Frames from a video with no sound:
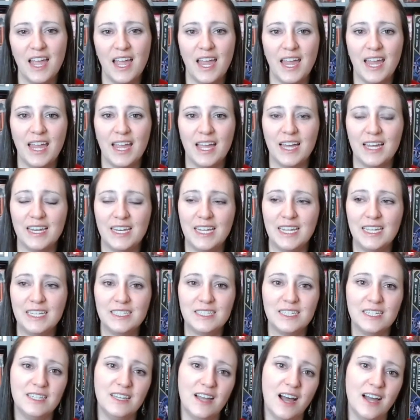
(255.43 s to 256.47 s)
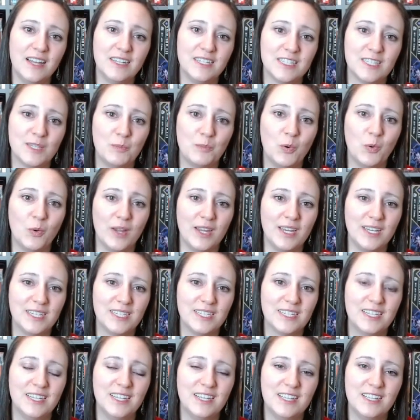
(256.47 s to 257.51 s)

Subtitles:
And it did not disappoint.